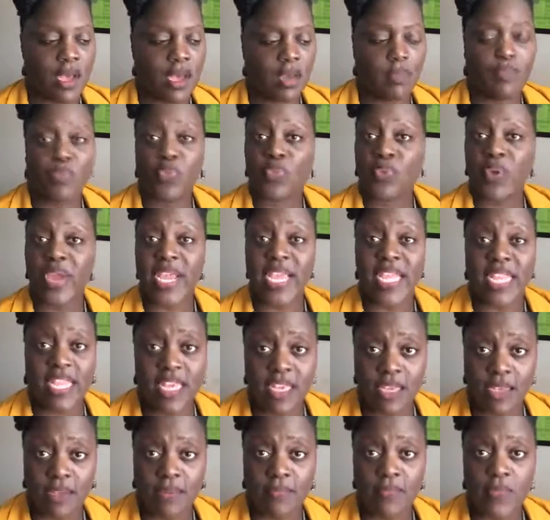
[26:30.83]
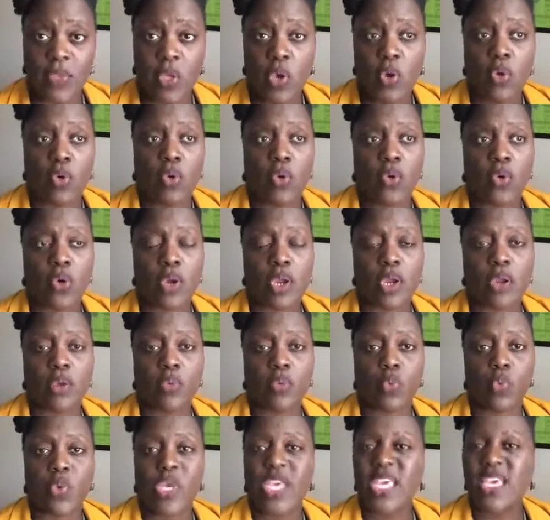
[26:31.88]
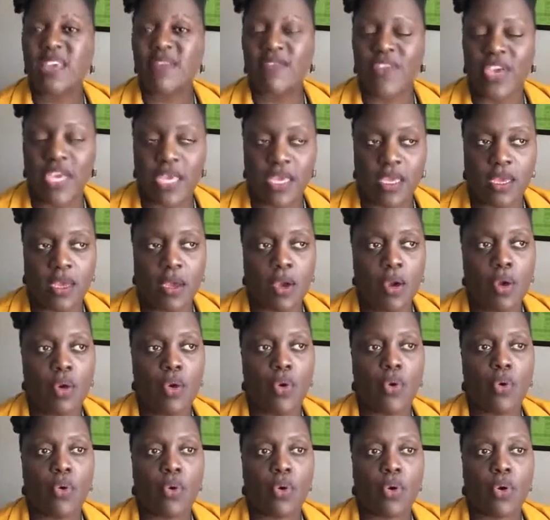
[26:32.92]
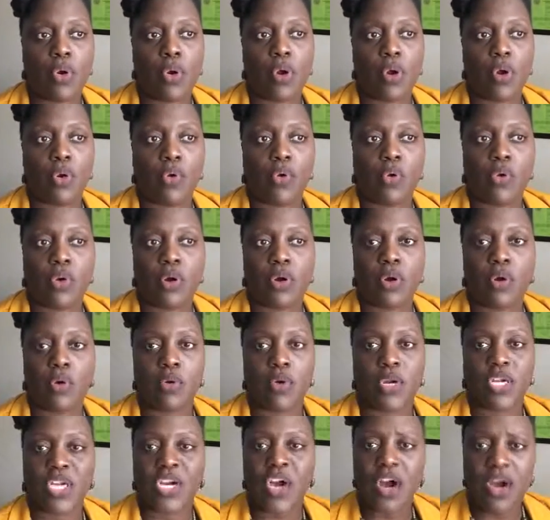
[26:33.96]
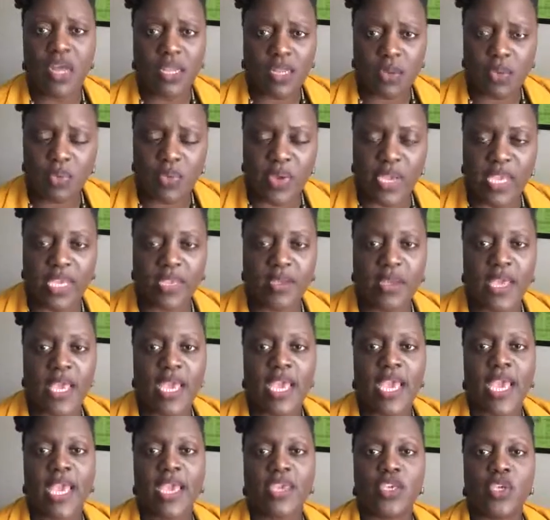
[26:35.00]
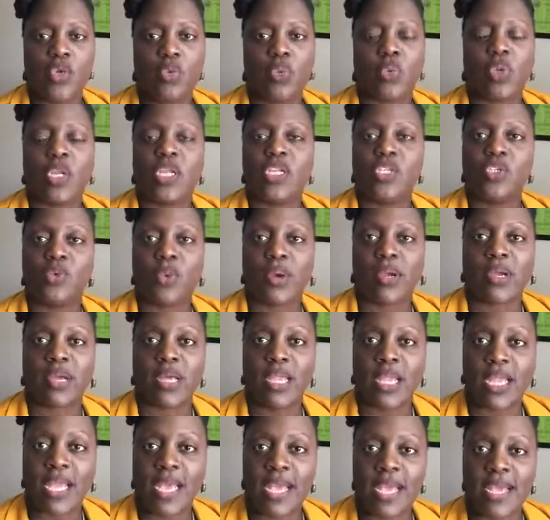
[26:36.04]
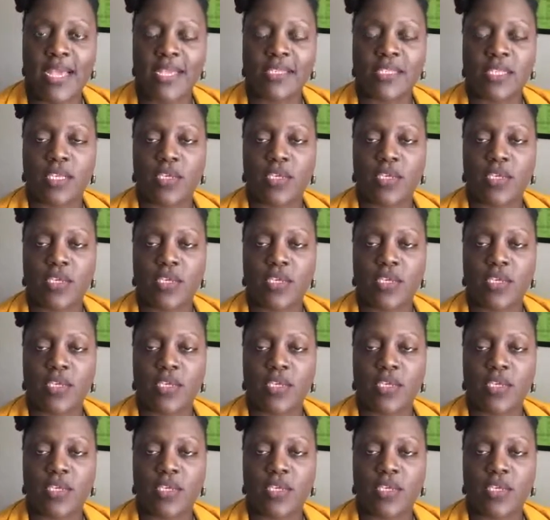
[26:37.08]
braiding or weaving or coloring, and you want to do a class.